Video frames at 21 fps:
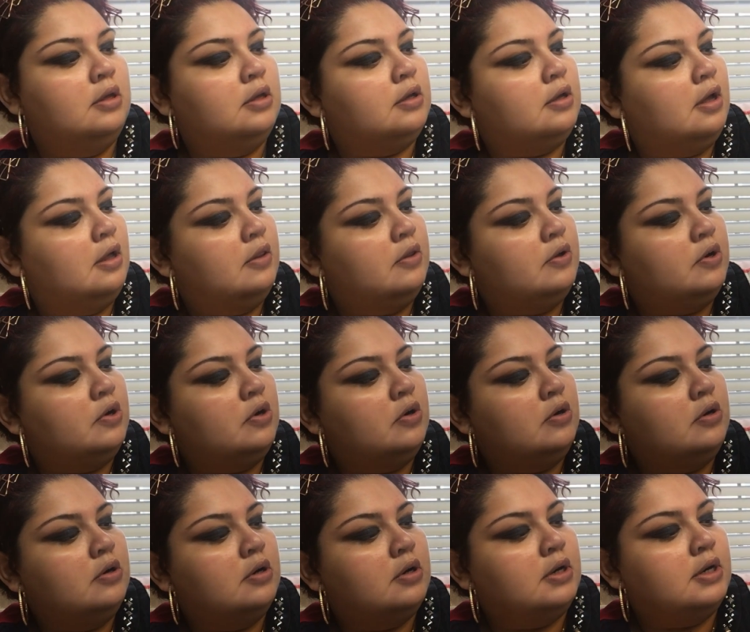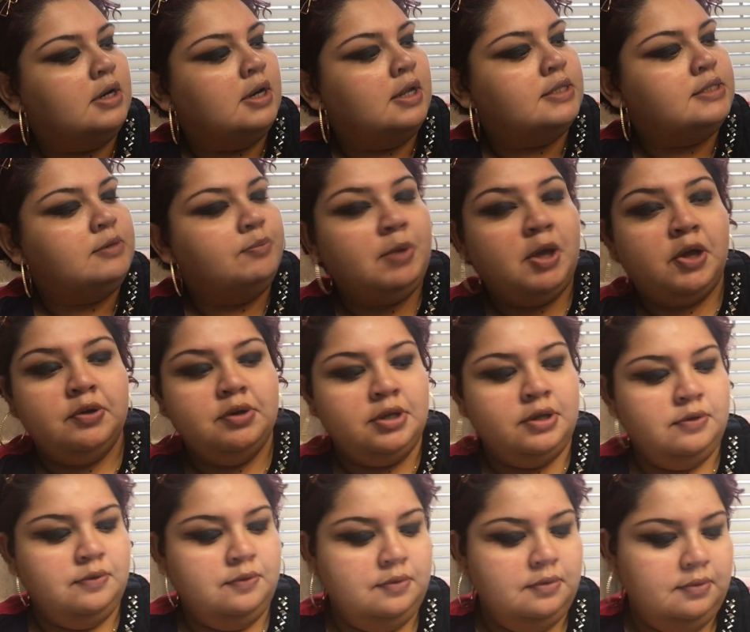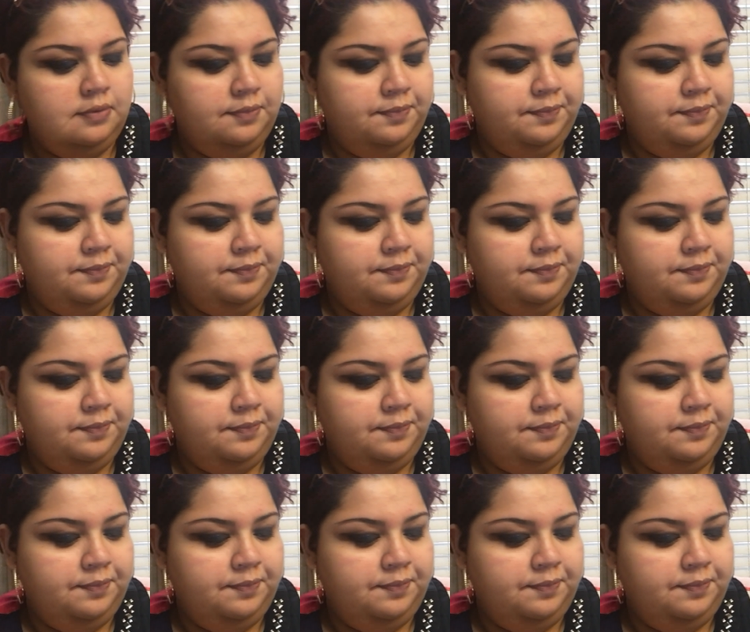color. Nuts About You.